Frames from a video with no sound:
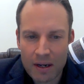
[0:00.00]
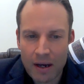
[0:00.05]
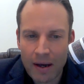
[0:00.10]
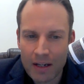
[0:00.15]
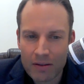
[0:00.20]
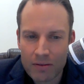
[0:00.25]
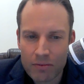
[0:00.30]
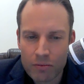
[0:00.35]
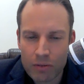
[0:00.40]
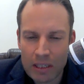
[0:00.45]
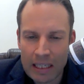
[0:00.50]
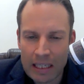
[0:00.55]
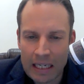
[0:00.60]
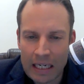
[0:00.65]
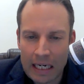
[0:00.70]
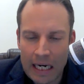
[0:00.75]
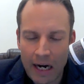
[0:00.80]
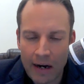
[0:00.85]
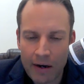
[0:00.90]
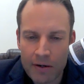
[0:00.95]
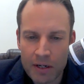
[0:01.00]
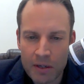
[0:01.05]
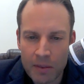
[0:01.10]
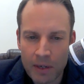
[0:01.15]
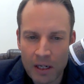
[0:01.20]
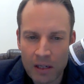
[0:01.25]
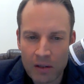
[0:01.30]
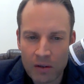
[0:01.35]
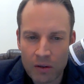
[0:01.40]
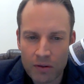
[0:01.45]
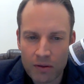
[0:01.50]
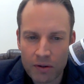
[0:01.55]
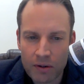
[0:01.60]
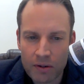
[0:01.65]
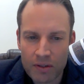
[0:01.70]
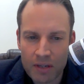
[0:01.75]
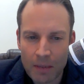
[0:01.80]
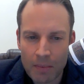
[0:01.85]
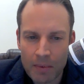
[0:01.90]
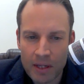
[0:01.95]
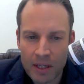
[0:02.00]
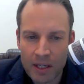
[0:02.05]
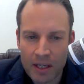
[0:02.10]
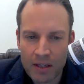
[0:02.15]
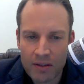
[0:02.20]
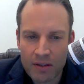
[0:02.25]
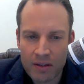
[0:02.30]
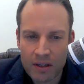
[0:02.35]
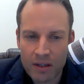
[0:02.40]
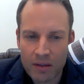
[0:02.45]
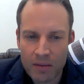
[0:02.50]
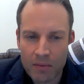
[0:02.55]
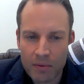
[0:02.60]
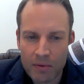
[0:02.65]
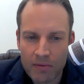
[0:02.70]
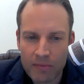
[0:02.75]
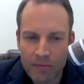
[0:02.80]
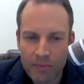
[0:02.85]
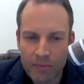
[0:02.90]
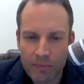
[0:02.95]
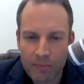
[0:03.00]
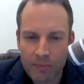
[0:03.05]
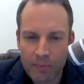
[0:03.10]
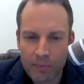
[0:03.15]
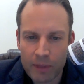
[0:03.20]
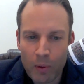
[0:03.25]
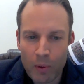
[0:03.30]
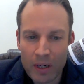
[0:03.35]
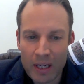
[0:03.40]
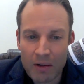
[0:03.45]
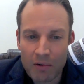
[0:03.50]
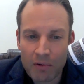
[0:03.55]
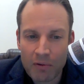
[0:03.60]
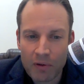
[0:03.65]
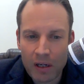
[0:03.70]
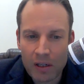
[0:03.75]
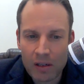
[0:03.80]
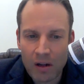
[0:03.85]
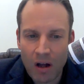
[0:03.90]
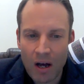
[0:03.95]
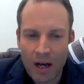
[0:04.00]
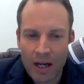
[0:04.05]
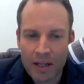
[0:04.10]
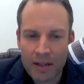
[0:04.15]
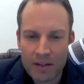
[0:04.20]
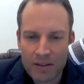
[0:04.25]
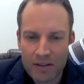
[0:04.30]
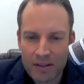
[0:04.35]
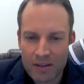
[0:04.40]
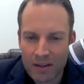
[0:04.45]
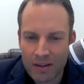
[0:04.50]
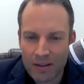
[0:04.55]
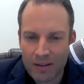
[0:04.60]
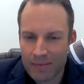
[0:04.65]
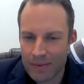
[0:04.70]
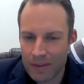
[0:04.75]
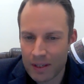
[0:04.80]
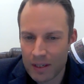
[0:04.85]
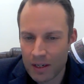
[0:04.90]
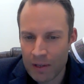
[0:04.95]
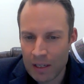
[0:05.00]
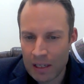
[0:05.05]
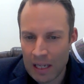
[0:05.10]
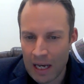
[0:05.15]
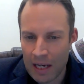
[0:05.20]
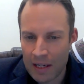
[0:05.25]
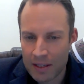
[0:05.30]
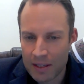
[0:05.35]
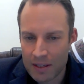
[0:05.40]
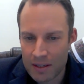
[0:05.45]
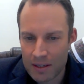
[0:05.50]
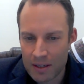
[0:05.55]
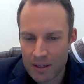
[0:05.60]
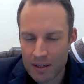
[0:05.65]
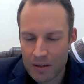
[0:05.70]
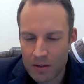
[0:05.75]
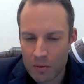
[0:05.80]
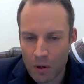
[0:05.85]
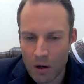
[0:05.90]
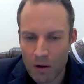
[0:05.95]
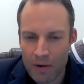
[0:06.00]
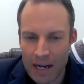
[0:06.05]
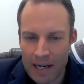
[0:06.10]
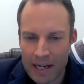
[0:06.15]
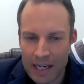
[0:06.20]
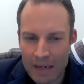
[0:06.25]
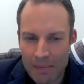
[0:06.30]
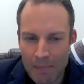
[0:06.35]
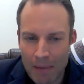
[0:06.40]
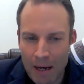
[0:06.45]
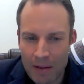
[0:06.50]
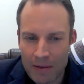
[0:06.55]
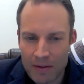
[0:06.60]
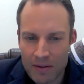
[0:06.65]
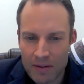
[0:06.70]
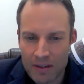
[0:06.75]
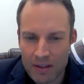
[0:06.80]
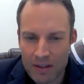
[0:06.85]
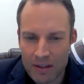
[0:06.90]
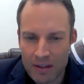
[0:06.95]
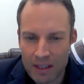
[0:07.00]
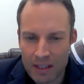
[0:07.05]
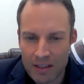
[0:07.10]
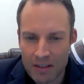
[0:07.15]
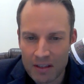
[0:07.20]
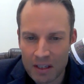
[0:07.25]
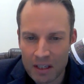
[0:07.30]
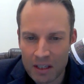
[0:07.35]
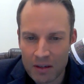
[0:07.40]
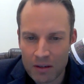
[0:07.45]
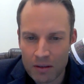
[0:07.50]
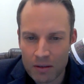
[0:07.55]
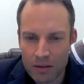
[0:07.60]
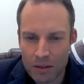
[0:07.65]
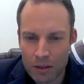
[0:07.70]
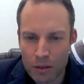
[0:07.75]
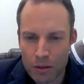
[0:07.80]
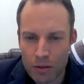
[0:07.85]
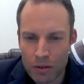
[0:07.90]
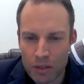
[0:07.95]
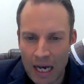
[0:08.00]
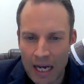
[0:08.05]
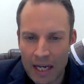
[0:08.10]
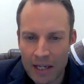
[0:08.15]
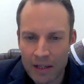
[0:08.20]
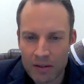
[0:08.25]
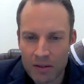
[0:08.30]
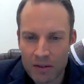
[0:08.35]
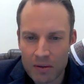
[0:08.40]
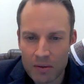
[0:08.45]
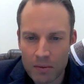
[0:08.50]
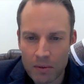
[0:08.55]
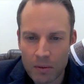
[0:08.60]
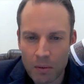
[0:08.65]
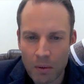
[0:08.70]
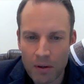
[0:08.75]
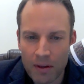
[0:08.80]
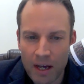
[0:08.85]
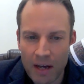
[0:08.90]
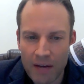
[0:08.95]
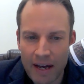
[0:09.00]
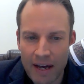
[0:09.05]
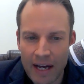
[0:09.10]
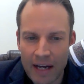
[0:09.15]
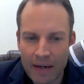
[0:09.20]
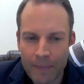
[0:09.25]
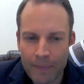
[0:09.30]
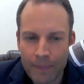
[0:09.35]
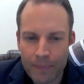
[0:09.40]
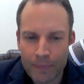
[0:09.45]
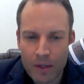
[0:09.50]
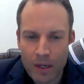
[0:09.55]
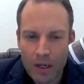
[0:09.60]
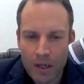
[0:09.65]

And it's really encouraging when I look through some of these that we've bought in for clients over the last 12, 18 months, and they're sitting on huge gains with what they've had.